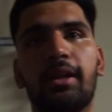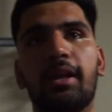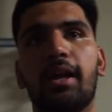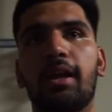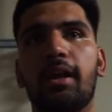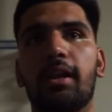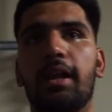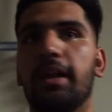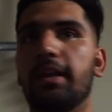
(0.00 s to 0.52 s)

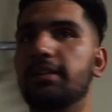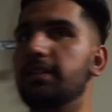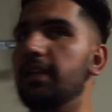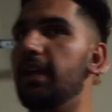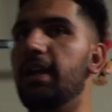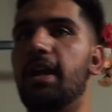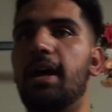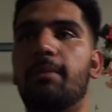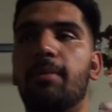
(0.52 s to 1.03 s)
Like I
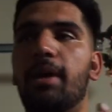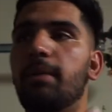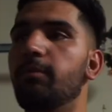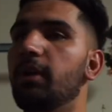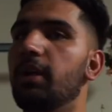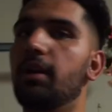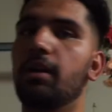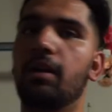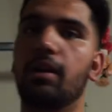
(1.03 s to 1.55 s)
said, I might be
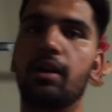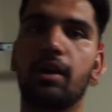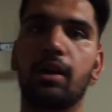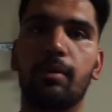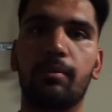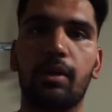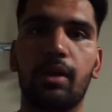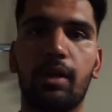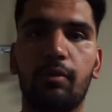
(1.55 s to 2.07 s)

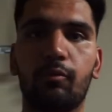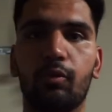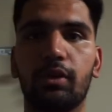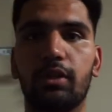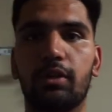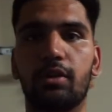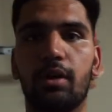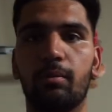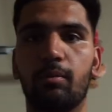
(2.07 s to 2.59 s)
coming in with the
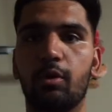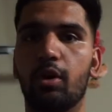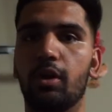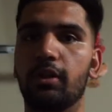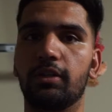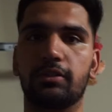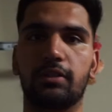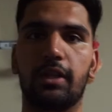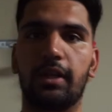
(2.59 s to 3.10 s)
turbo on
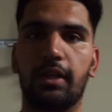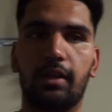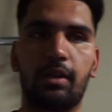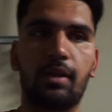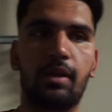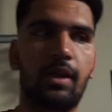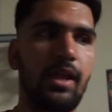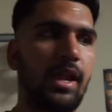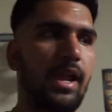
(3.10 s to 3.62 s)
this thing,
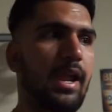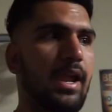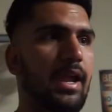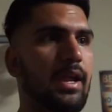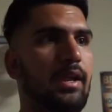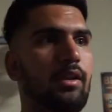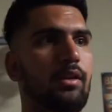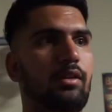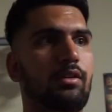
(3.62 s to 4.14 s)

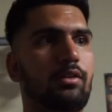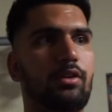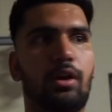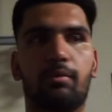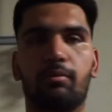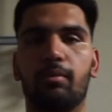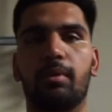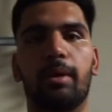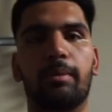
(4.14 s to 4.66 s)
and the
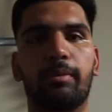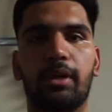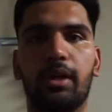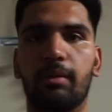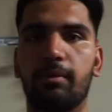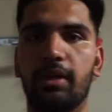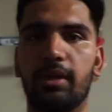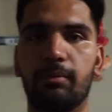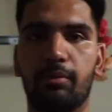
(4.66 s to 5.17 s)
turbo might be
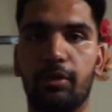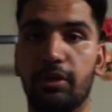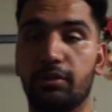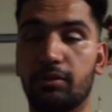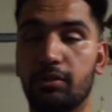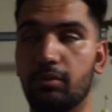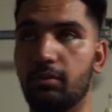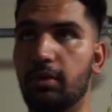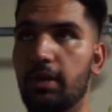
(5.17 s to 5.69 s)
coming in pretty
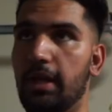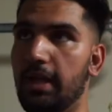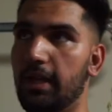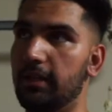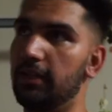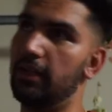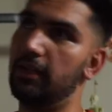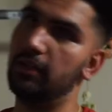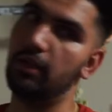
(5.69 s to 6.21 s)
soon.
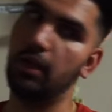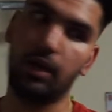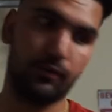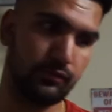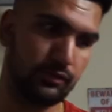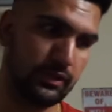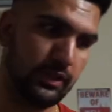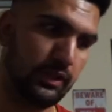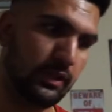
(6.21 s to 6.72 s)
And then
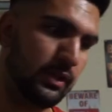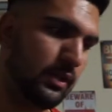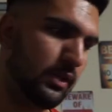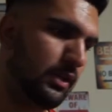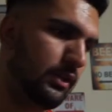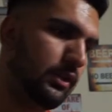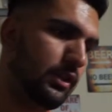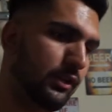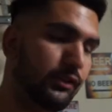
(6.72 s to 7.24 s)
obviously
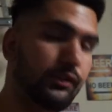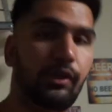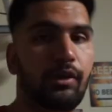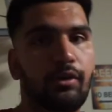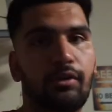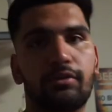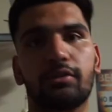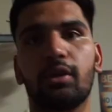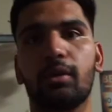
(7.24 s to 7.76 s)
the
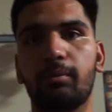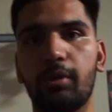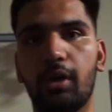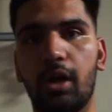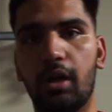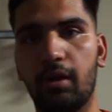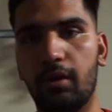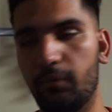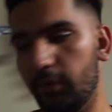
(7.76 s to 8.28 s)
interior is going to be
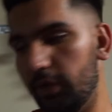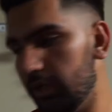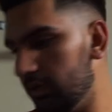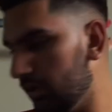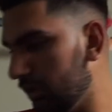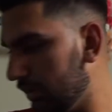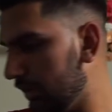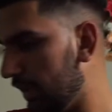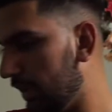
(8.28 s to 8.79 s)
all
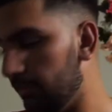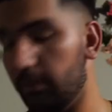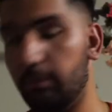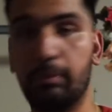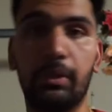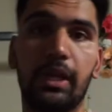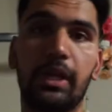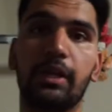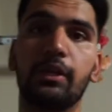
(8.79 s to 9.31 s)
redone. I'm going to
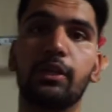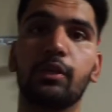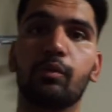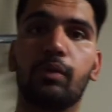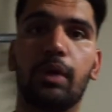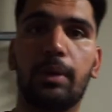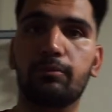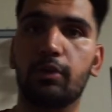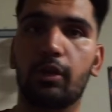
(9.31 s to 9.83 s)
be getting new
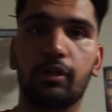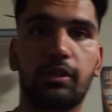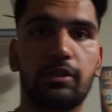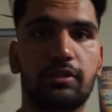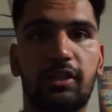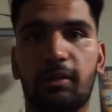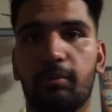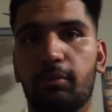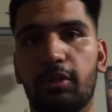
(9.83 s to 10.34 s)
rims on this
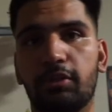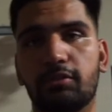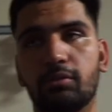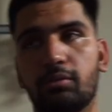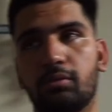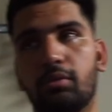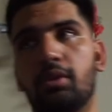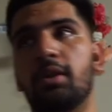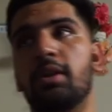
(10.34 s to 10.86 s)
thing pretty
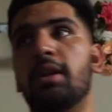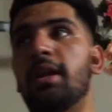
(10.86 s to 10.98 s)
soon.